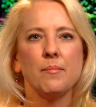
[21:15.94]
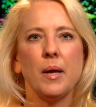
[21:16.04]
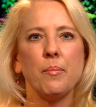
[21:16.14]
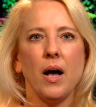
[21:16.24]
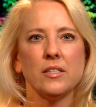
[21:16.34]

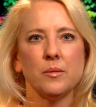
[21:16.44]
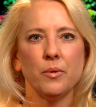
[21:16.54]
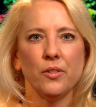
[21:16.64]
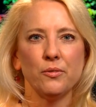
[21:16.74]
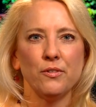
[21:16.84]
made
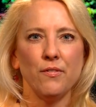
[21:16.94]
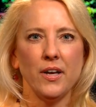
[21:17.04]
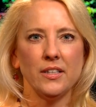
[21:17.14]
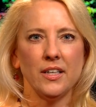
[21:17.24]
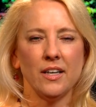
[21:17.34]
possible through
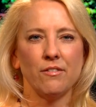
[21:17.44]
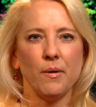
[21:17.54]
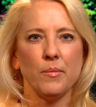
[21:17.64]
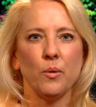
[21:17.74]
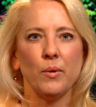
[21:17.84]
funding
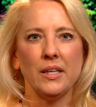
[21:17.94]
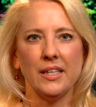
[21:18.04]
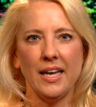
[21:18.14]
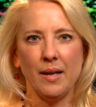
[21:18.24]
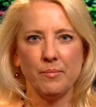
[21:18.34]
from the
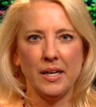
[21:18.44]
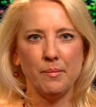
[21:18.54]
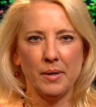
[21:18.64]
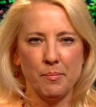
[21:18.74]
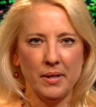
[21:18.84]
Whitney and Betty
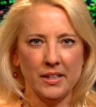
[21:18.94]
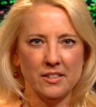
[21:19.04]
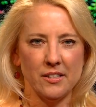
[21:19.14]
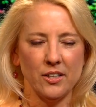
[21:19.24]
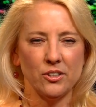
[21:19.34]
Macmillan
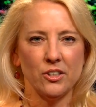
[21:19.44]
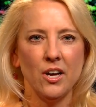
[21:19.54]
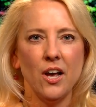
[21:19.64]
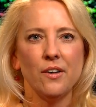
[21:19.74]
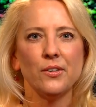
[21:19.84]
Center
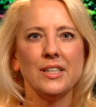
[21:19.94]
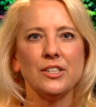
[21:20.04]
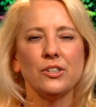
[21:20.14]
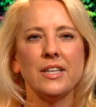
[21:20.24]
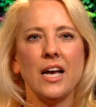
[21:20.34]
for
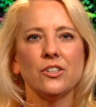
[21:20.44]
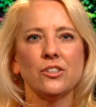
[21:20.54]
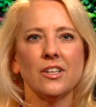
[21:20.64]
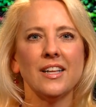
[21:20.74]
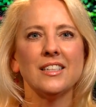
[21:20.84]

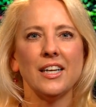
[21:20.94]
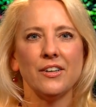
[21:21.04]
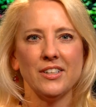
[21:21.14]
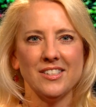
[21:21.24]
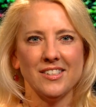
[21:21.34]
International and
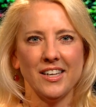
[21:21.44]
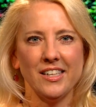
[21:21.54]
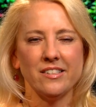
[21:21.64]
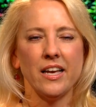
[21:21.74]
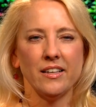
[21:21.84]
Area
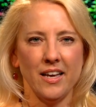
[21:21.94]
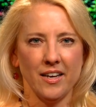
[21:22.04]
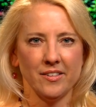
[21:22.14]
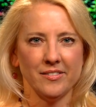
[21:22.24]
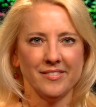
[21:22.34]
Studies at Yale.